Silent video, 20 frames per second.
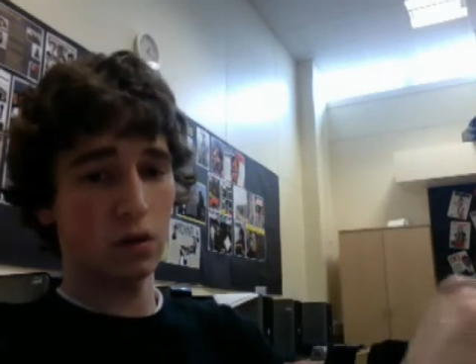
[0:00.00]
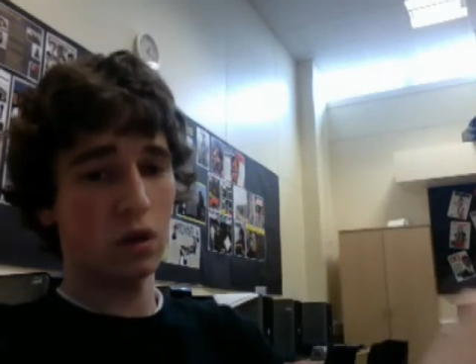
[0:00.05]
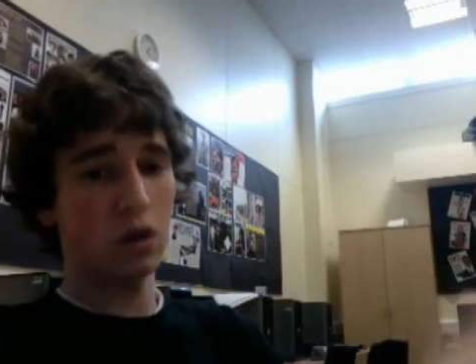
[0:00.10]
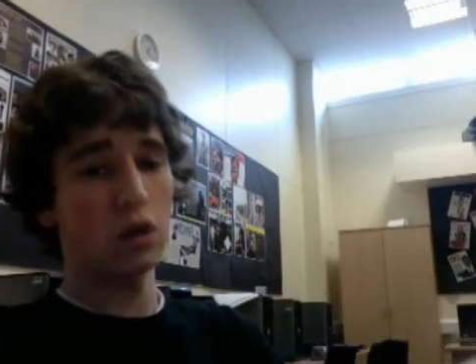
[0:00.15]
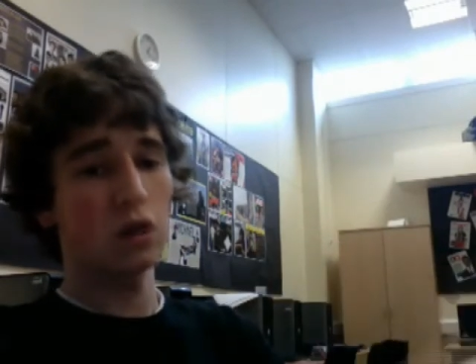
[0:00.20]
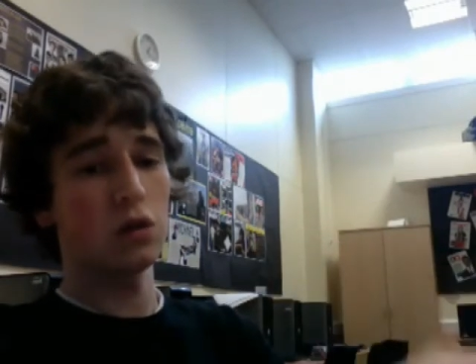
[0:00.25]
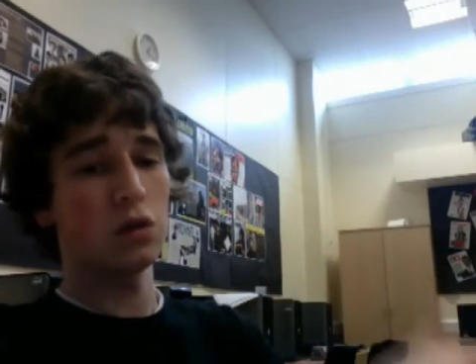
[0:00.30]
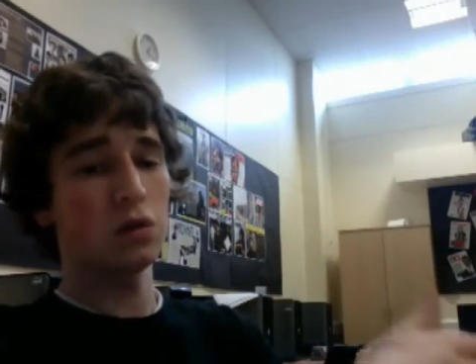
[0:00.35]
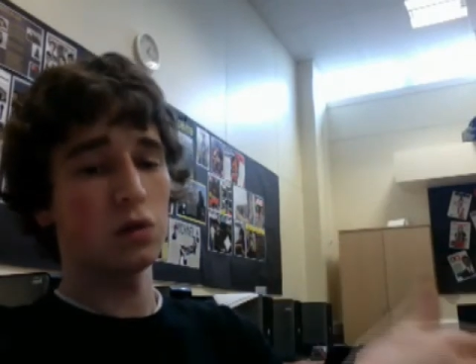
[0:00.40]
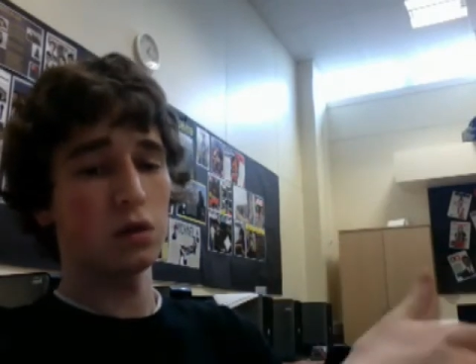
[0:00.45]

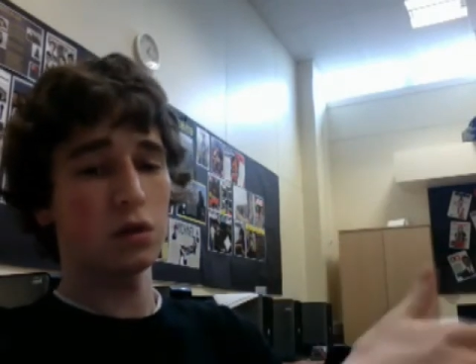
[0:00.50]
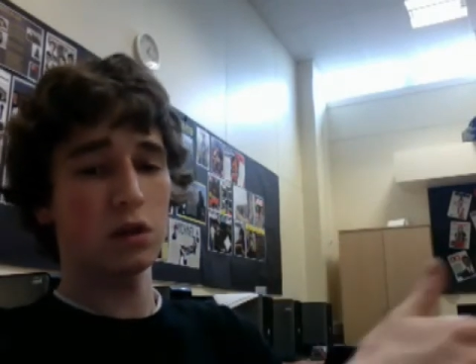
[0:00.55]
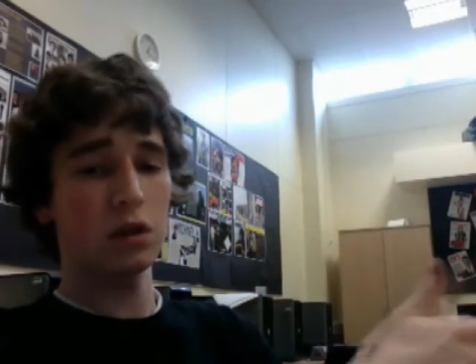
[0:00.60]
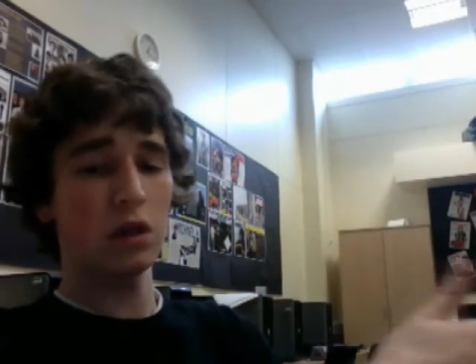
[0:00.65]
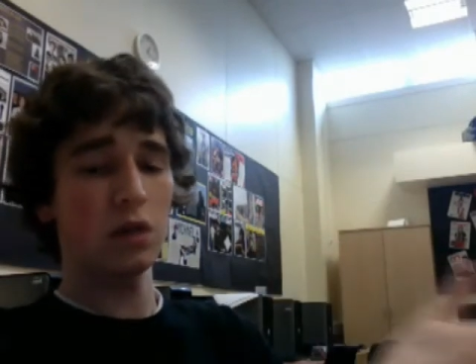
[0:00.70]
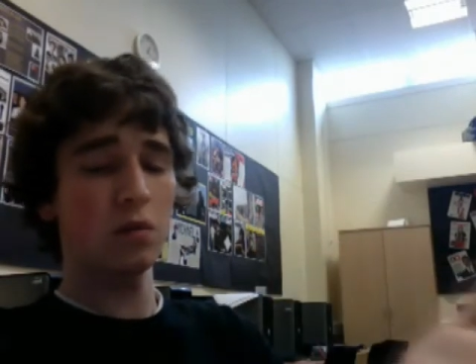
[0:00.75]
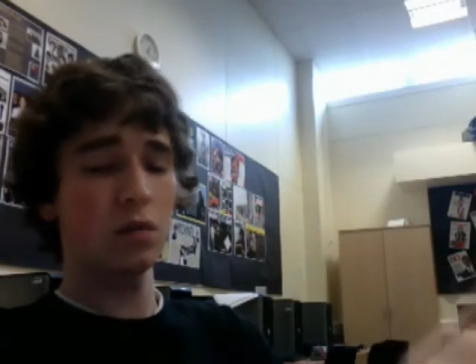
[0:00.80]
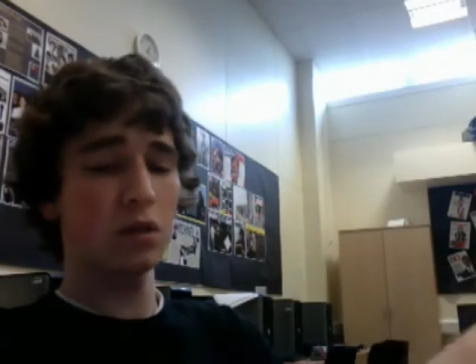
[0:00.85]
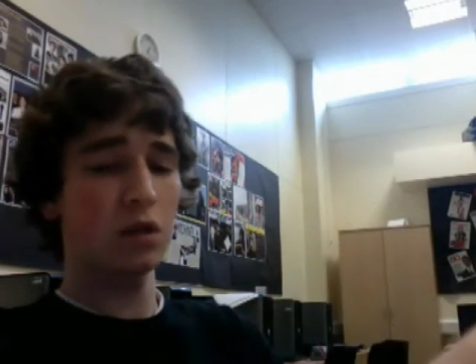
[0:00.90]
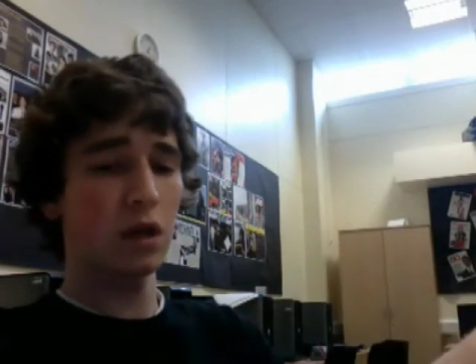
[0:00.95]
used the same
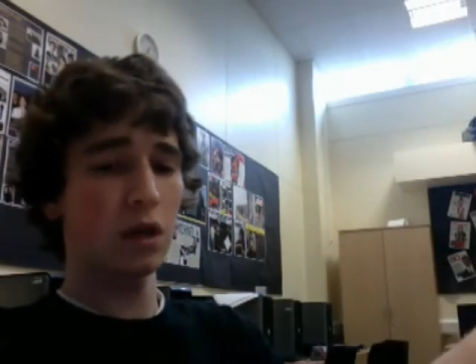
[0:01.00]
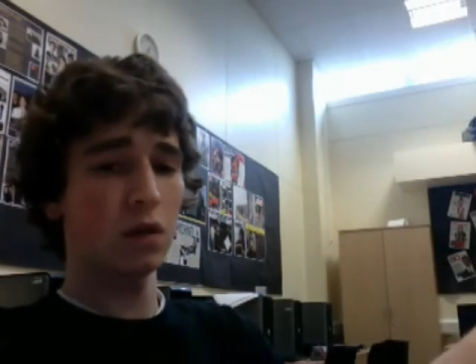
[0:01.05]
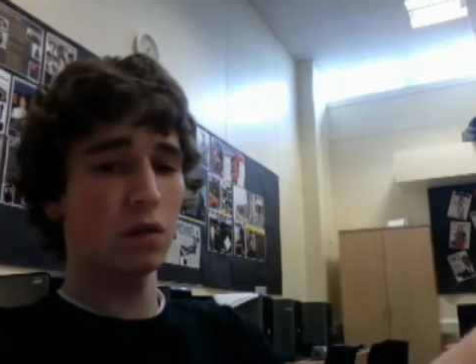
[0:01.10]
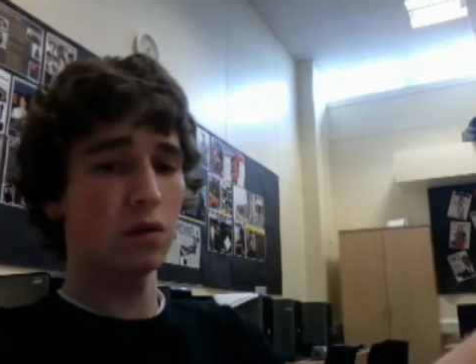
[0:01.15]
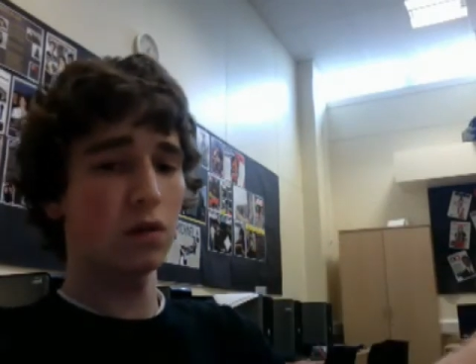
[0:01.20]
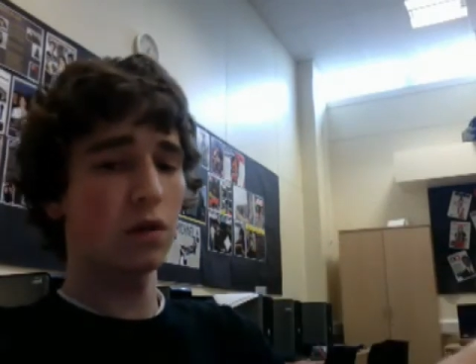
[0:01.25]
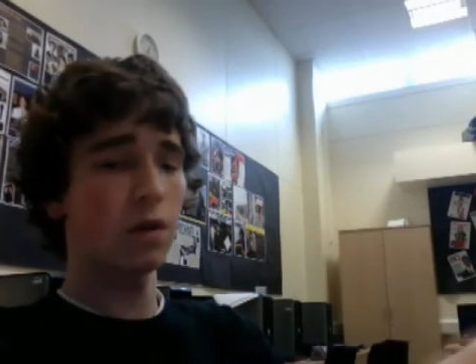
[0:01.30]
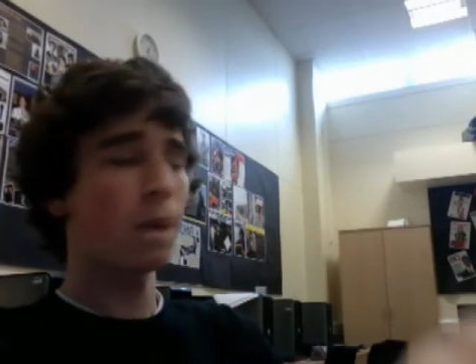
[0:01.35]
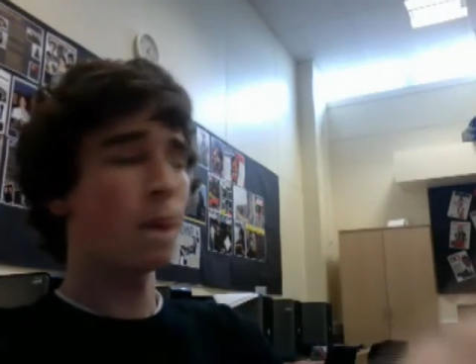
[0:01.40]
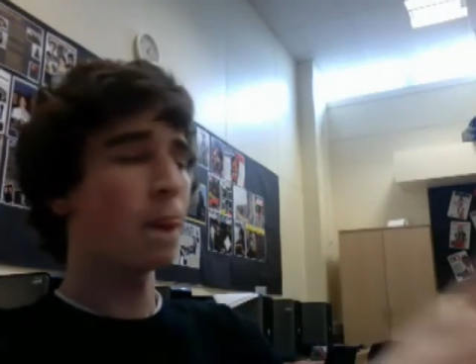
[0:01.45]
sound,
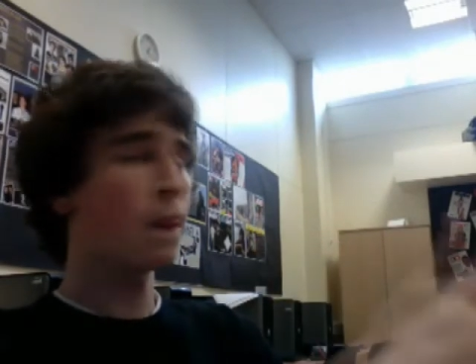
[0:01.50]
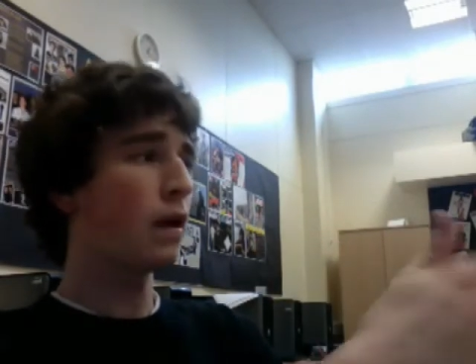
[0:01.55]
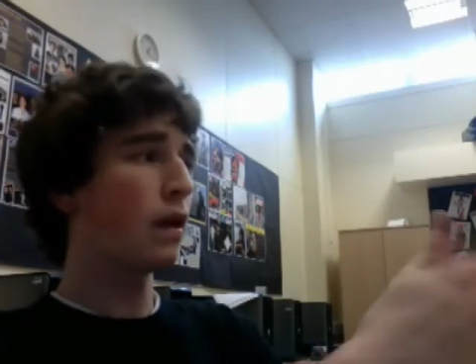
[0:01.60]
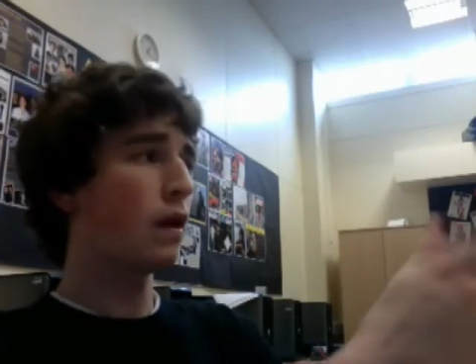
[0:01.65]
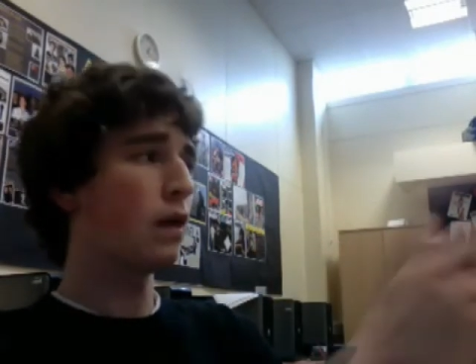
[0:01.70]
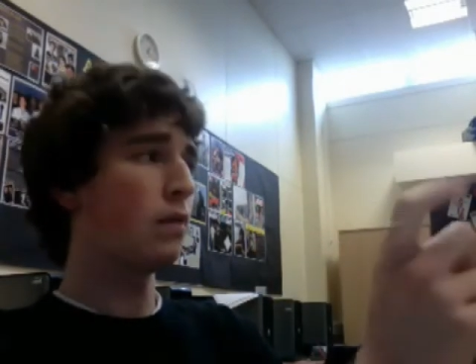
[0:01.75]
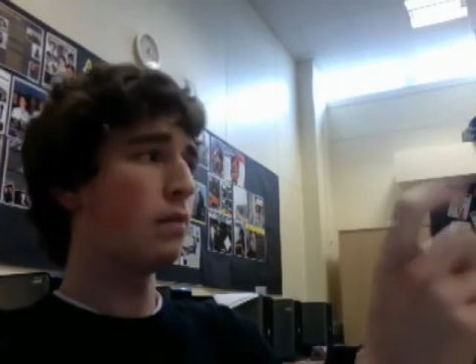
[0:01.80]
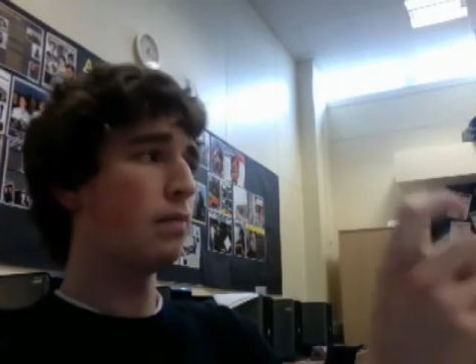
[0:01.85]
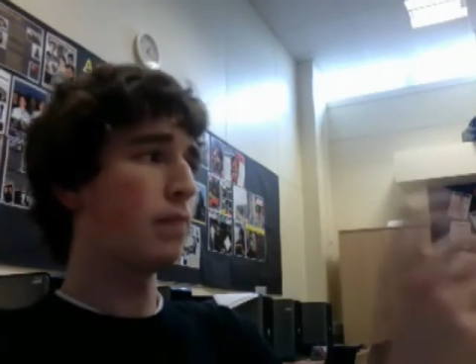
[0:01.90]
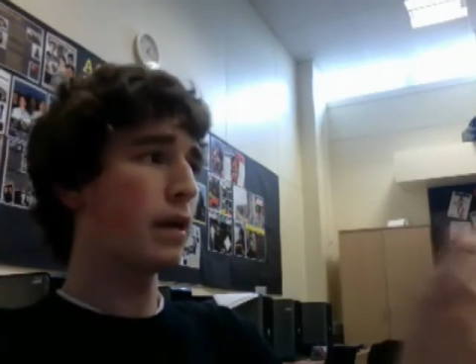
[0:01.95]

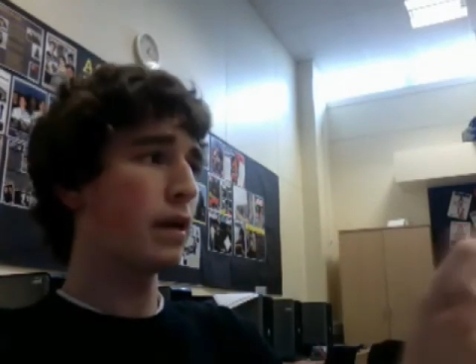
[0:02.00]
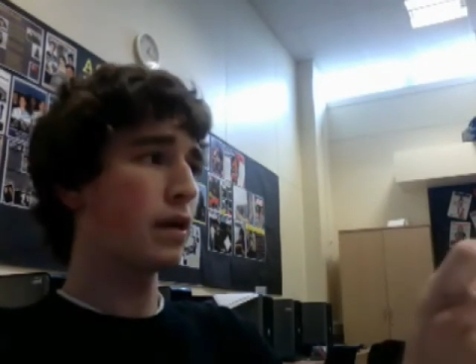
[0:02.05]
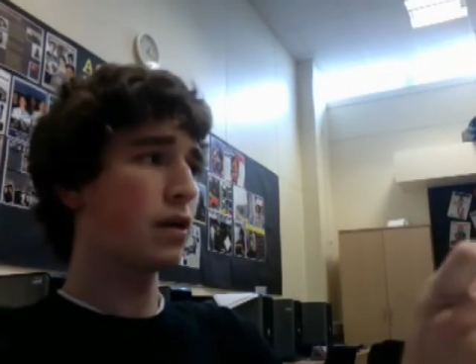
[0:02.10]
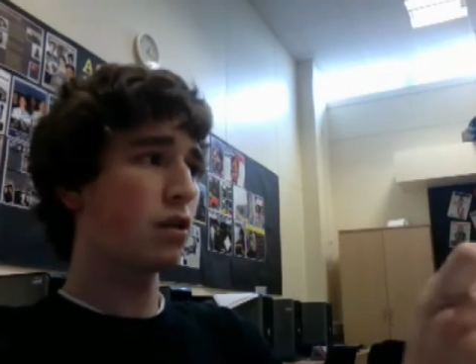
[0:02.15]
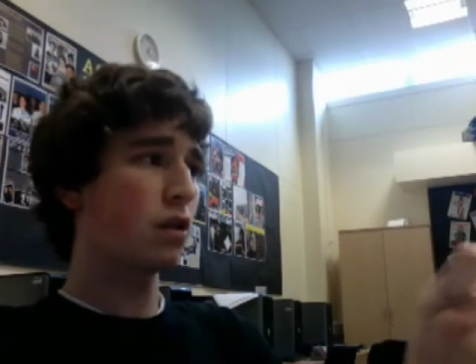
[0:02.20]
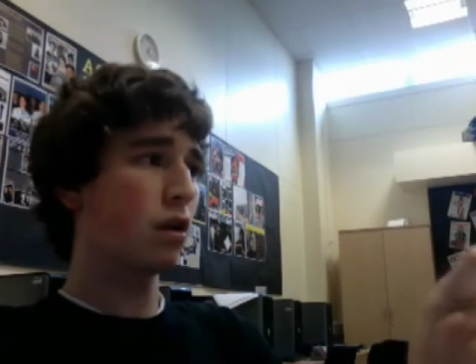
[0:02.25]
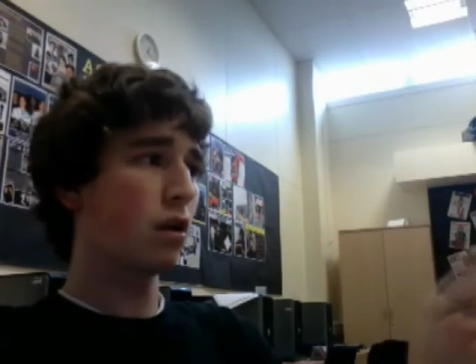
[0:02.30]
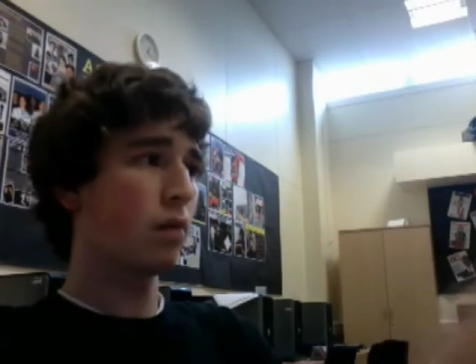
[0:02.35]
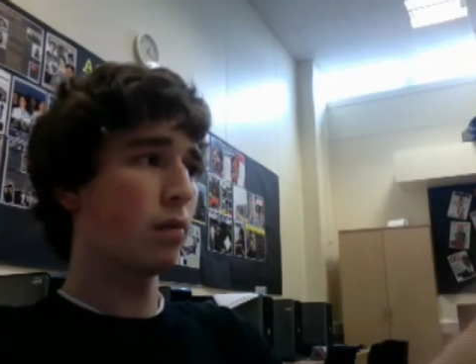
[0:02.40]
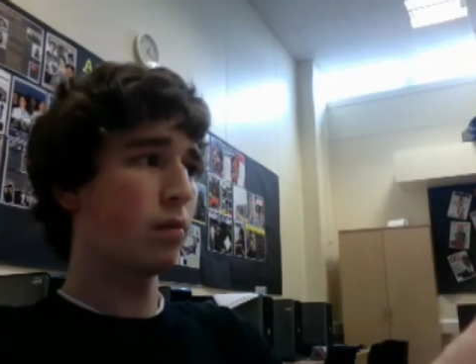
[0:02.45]
and matched it up.